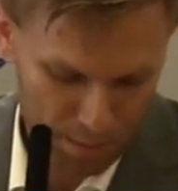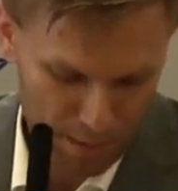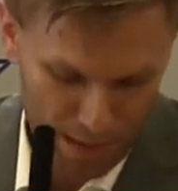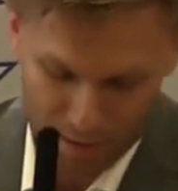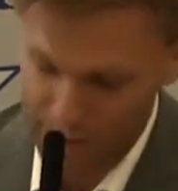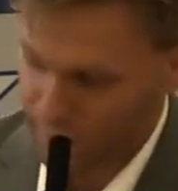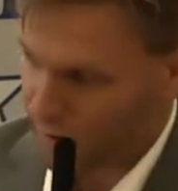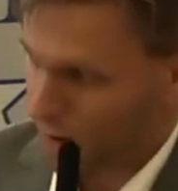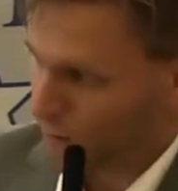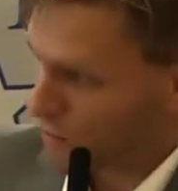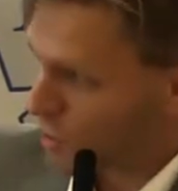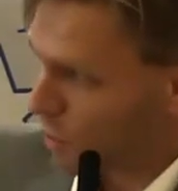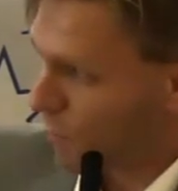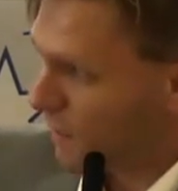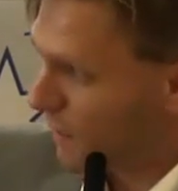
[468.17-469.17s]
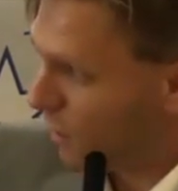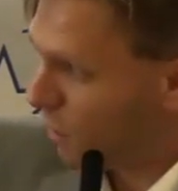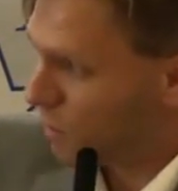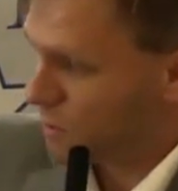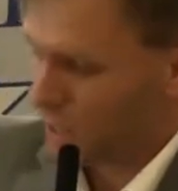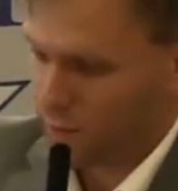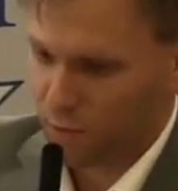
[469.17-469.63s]
It took me
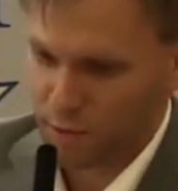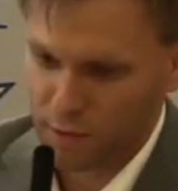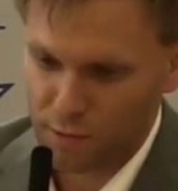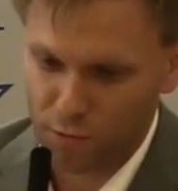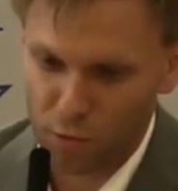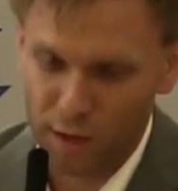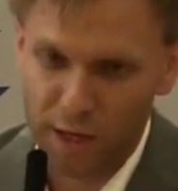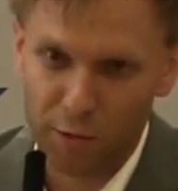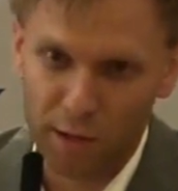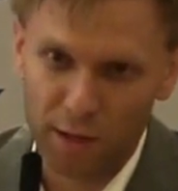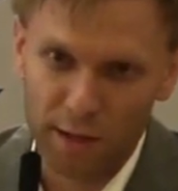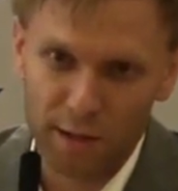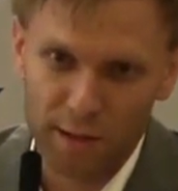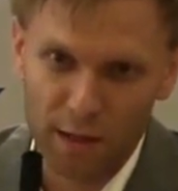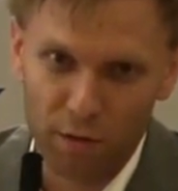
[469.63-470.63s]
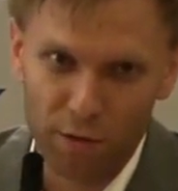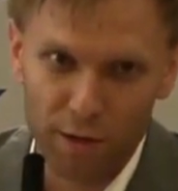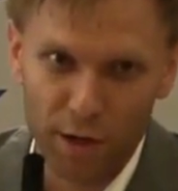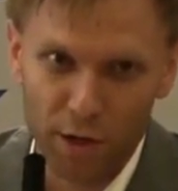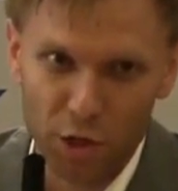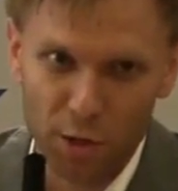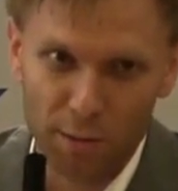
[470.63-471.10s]
years for Henry Linton over
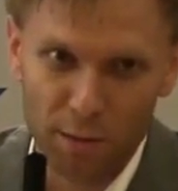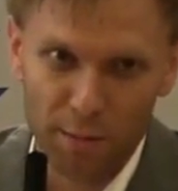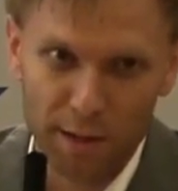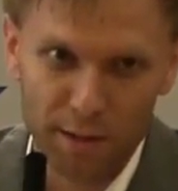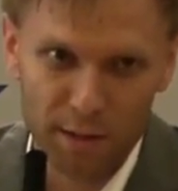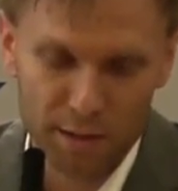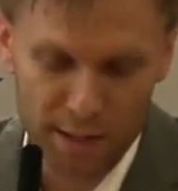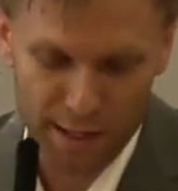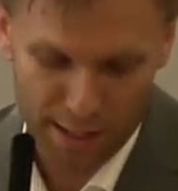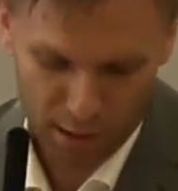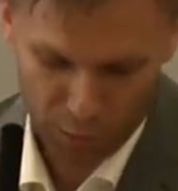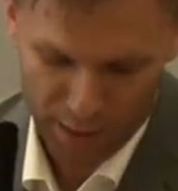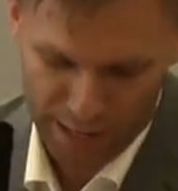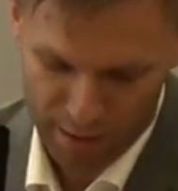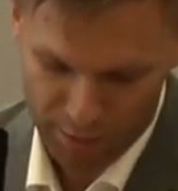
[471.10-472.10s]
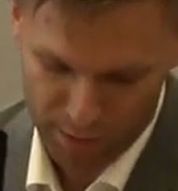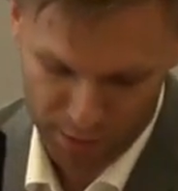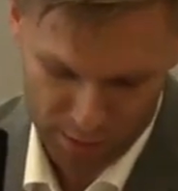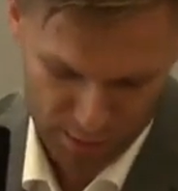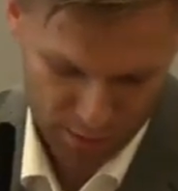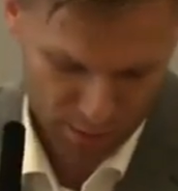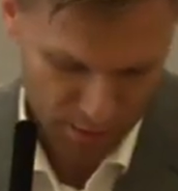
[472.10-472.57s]
there at UPB to say, "Here, we have
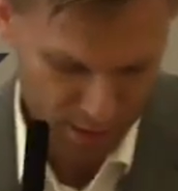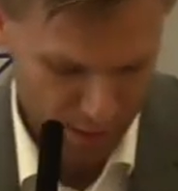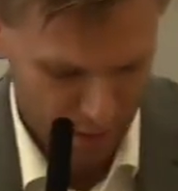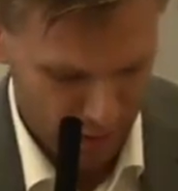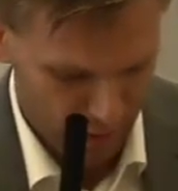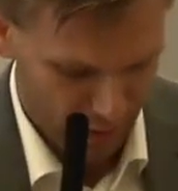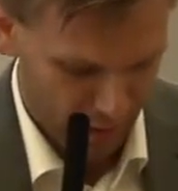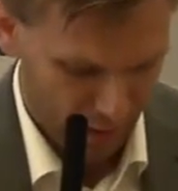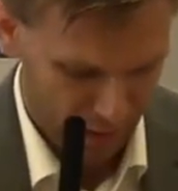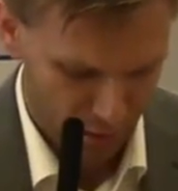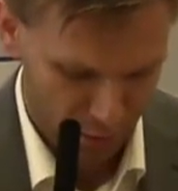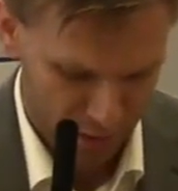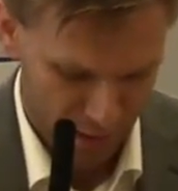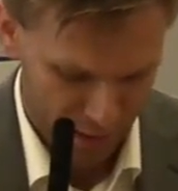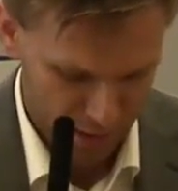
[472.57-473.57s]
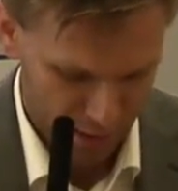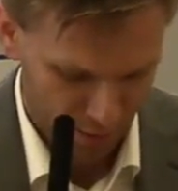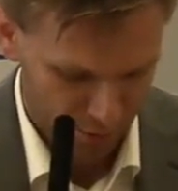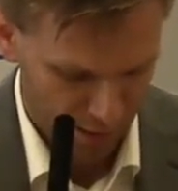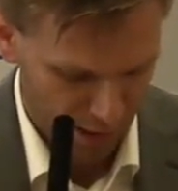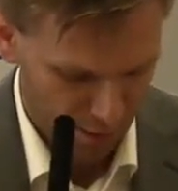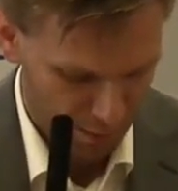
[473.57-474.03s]
this," and he was nice
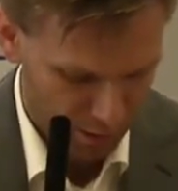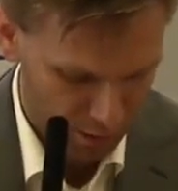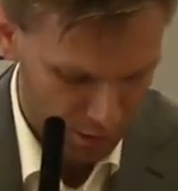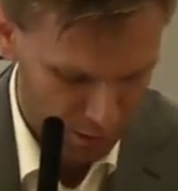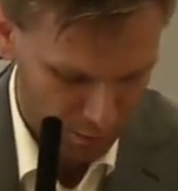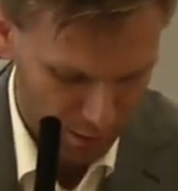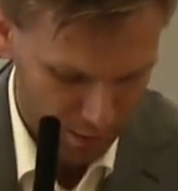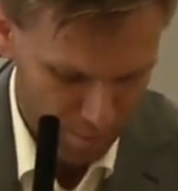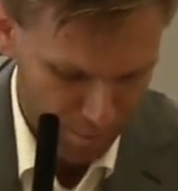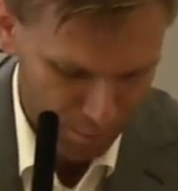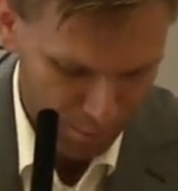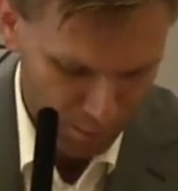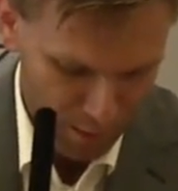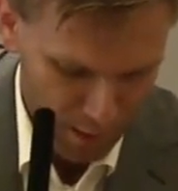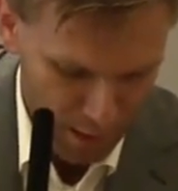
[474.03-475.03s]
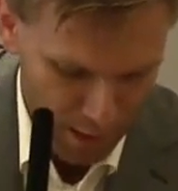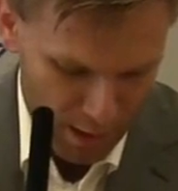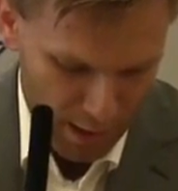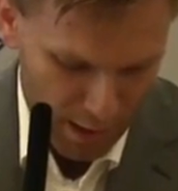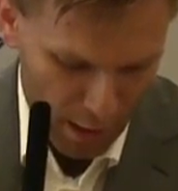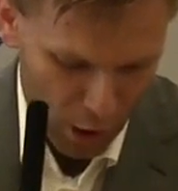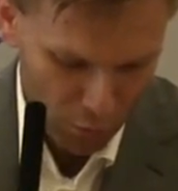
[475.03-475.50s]
enough to email it to me.
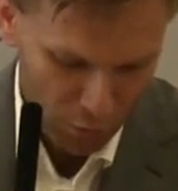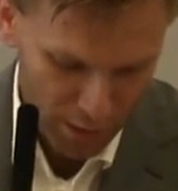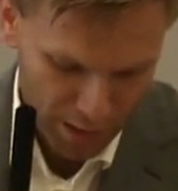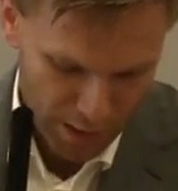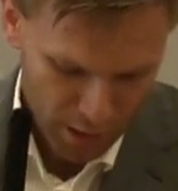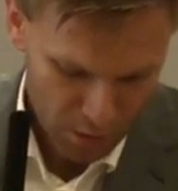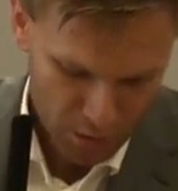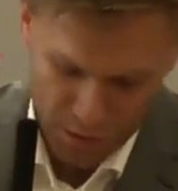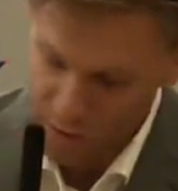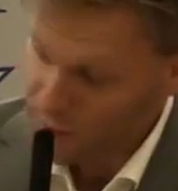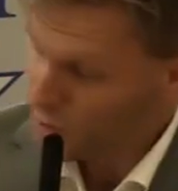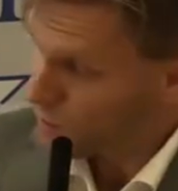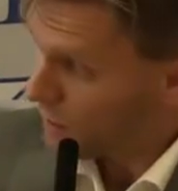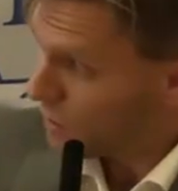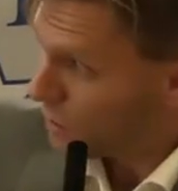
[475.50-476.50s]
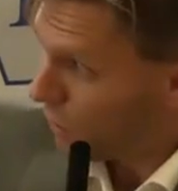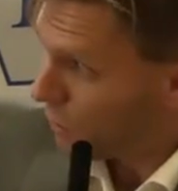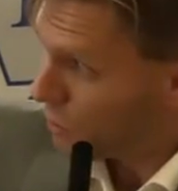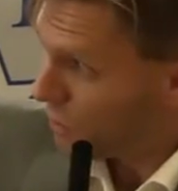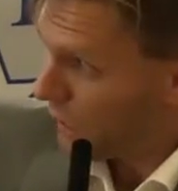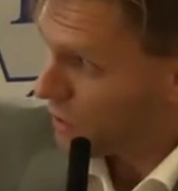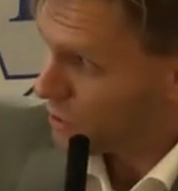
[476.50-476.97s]
Over the years, this
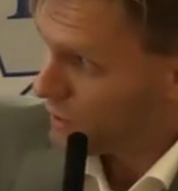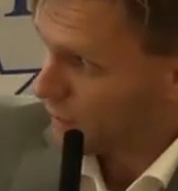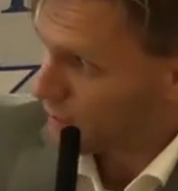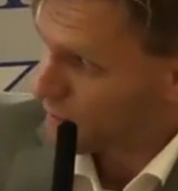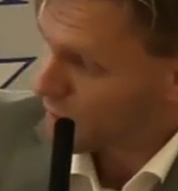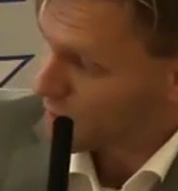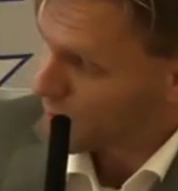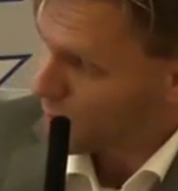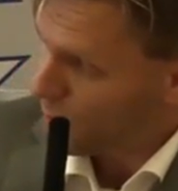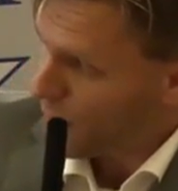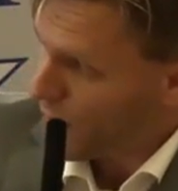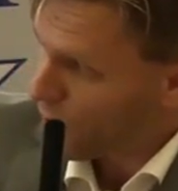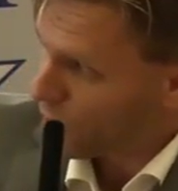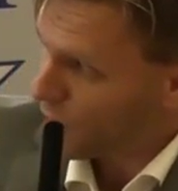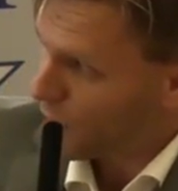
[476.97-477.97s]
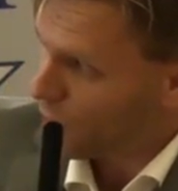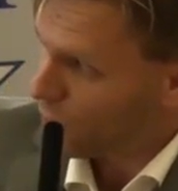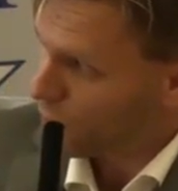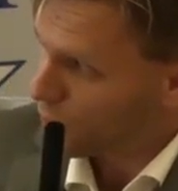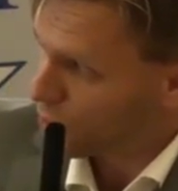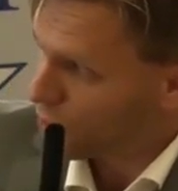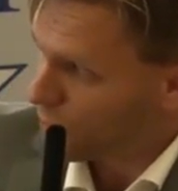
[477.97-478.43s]
association existed
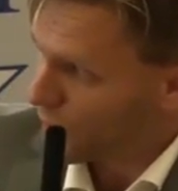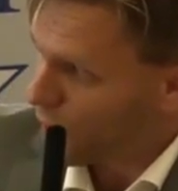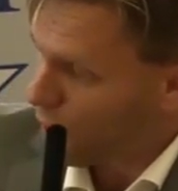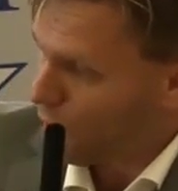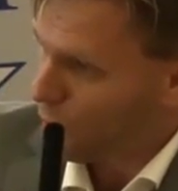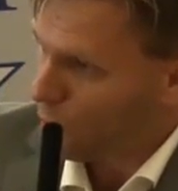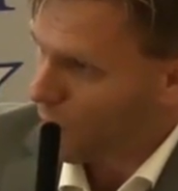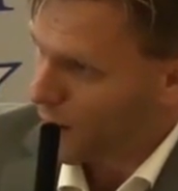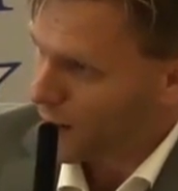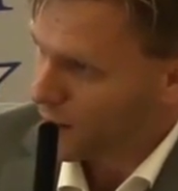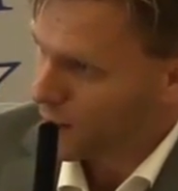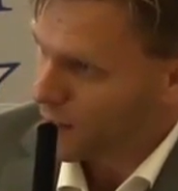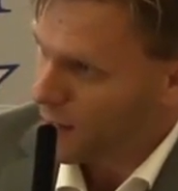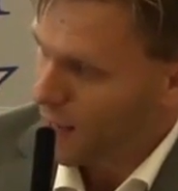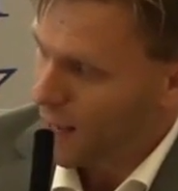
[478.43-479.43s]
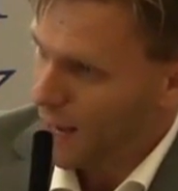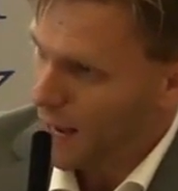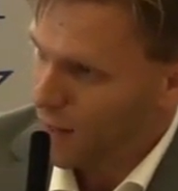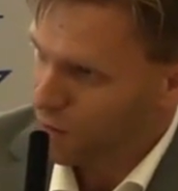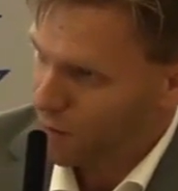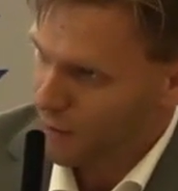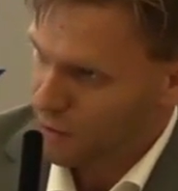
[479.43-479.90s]
parallel to the All-White
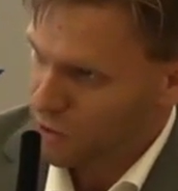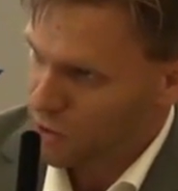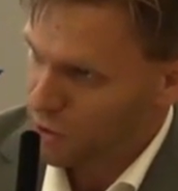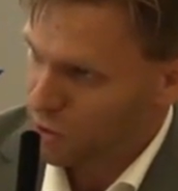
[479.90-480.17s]
Athletics